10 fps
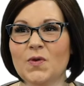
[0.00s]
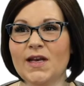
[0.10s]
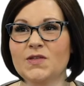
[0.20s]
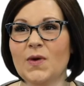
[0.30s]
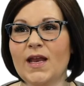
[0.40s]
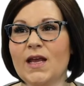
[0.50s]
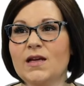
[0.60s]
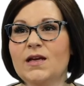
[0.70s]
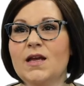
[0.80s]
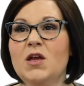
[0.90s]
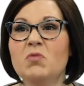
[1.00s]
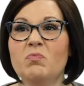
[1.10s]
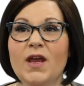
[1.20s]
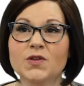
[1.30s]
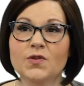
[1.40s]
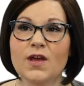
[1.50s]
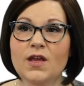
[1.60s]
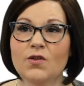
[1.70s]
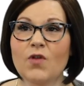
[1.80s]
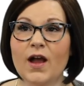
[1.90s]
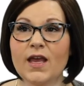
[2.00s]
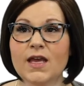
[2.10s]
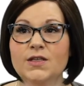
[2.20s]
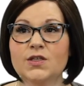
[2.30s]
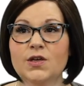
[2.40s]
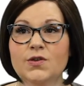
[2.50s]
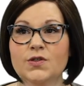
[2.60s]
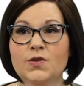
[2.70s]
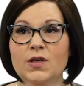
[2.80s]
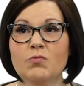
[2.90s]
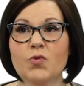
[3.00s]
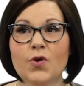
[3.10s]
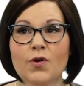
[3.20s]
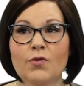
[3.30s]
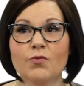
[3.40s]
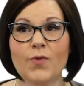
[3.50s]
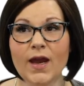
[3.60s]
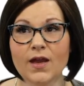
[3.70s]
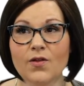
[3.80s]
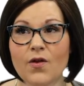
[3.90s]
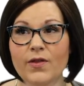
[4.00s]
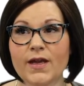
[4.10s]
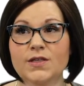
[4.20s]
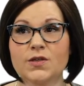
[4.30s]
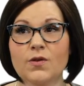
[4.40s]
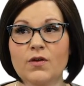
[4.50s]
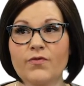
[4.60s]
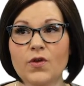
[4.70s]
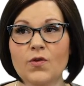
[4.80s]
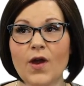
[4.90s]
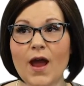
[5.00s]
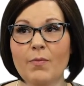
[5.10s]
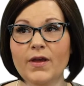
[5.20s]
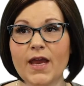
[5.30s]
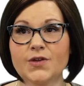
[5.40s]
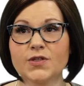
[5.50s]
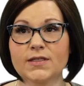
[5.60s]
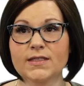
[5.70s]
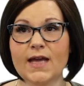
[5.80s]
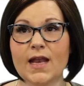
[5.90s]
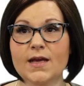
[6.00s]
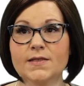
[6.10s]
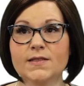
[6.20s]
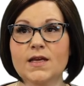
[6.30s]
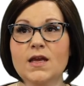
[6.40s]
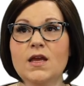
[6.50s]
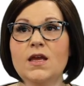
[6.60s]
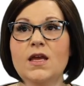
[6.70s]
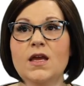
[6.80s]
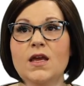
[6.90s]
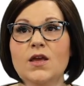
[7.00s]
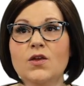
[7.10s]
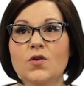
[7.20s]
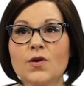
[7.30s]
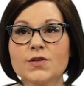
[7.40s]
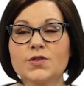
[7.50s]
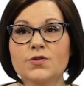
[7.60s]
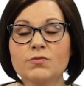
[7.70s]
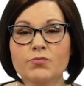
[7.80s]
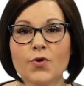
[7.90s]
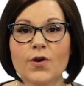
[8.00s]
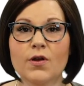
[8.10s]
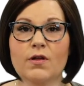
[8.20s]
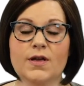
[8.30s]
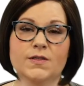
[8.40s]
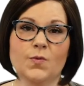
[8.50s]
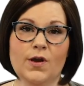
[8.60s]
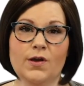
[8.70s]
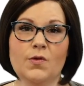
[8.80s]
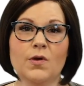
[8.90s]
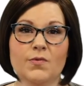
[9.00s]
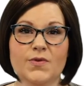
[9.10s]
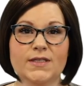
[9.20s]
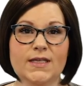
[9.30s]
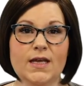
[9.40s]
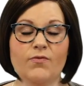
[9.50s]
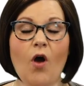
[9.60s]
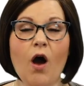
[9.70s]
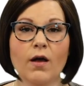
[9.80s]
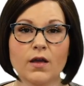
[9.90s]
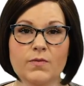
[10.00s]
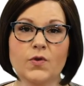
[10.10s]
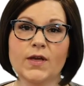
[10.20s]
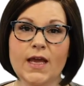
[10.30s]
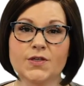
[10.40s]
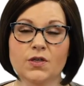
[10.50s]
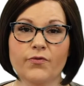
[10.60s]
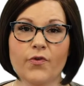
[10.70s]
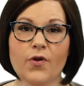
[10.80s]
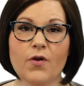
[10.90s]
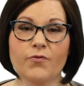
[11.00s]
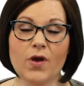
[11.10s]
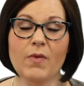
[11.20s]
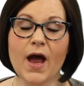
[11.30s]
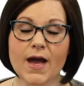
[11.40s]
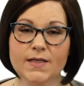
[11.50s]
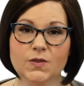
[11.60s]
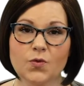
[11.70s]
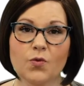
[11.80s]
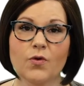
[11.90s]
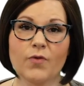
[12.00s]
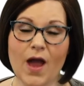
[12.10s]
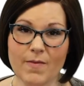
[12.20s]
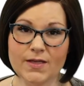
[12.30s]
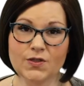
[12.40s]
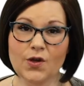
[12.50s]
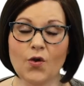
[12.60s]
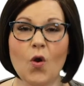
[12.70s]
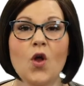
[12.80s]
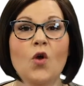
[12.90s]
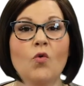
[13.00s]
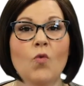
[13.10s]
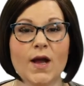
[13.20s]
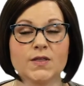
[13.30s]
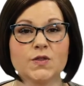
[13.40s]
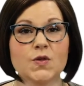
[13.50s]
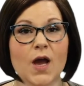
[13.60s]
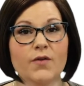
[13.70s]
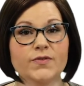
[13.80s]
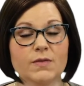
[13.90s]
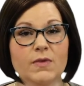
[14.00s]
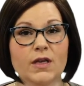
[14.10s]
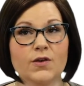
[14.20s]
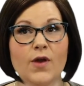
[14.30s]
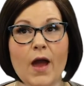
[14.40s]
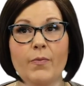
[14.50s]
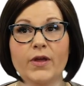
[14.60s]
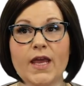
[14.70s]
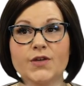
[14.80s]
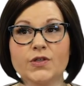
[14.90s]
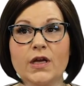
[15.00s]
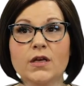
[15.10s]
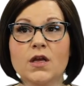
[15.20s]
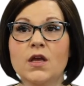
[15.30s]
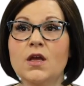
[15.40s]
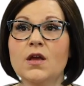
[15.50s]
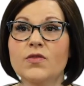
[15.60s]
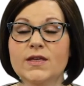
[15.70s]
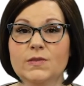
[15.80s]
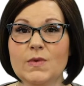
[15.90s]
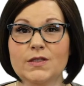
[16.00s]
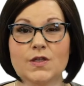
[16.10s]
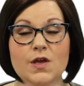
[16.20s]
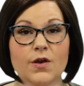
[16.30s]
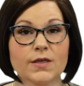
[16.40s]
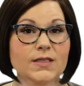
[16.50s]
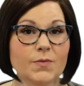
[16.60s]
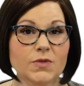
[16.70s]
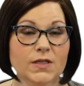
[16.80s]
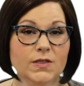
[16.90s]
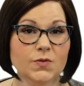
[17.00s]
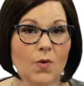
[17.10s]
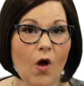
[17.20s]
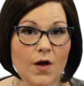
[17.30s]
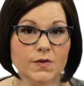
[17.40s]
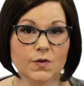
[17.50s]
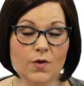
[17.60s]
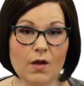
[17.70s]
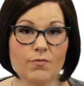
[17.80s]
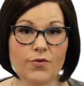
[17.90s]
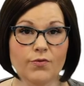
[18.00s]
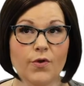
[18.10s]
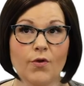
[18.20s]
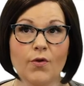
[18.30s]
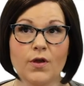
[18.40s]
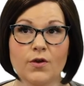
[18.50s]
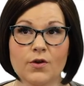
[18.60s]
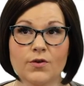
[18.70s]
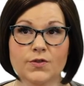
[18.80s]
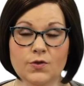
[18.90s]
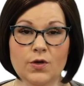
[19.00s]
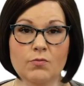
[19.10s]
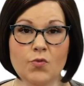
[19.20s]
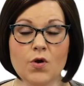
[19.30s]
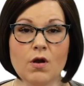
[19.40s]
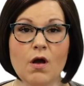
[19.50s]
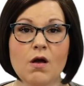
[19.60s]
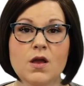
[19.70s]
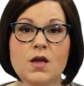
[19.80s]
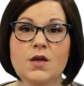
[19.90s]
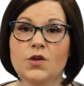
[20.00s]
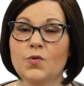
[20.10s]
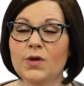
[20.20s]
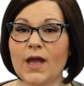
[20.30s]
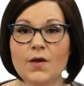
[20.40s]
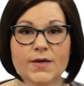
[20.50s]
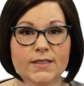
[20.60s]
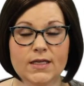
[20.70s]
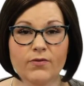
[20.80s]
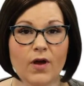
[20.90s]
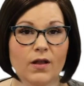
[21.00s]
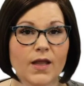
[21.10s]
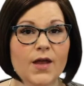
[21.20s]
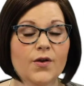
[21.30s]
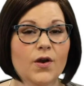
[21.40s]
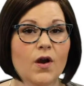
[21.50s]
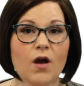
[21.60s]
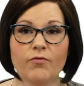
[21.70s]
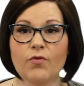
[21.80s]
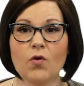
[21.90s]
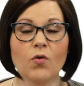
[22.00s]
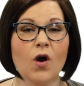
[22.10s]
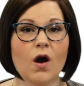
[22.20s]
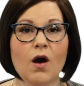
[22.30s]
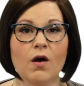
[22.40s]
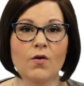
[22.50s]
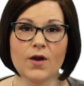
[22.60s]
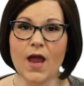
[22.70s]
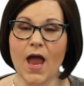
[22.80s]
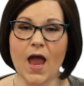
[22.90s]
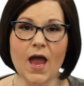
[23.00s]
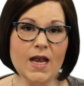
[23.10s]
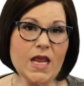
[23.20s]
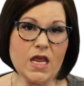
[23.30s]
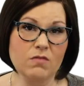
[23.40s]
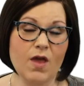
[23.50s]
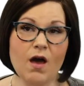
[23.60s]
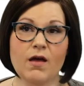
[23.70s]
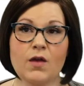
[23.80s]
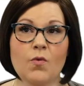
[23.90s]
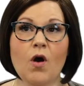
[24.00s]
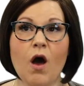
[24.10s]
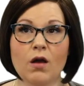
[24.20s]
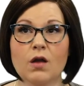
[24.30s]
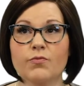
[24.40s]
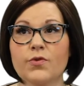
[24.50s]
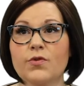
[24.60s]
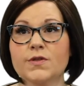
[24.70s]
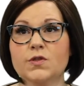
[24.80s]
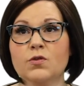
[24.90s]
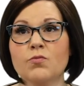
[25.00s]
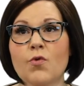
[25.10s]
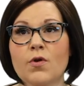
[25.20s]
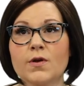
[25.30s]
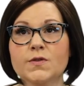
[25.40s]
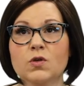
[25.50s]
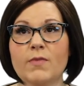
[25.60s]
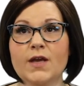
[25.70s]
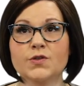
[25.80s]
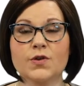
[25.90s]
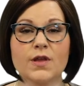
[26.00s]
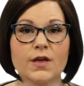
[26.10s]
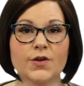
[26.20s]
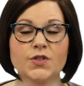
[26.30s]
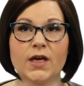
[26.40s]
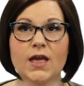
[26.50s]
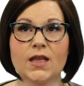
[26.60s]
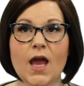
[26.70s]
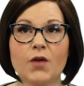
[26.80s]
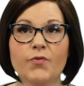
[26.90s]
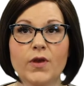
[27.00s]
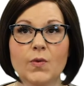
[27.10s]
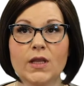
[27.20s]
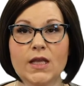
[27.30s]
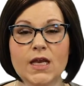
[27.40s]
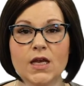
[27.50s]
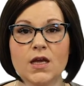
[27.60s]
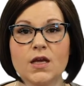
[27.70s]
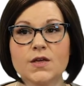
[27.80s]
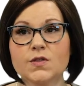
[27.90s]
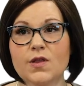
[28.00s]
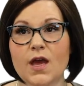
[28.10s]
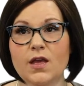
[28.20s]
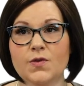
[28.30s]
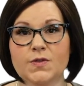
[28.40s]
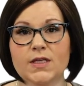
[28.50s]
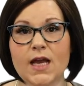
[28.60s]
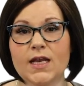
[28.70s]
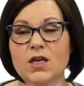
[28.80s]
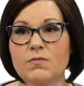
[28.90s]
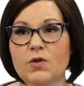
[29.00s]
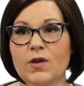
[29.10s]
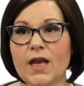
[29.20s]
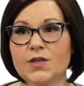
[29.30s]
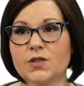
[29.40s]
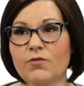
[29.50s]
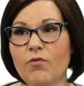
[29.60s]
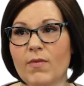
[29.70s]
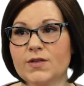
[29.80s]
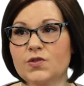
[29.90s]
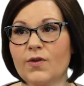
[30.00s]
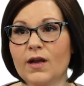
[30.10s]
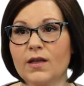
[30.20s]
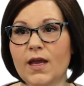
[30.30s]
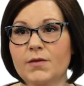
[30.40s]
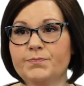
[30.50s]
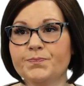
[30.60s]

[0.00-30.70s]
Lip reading: 2020. Make sure that you're logging into your student portal regularly to review your application status. Your student portal is where you will receive all communication from us, MSU, once you have submitted your application. This means that your acceptance will also come through your student portal. You will not receive a letter, a phone call, or an email. It will all come through the student portal. So make sure that you're checking that frequently so that you see any communication from us directly.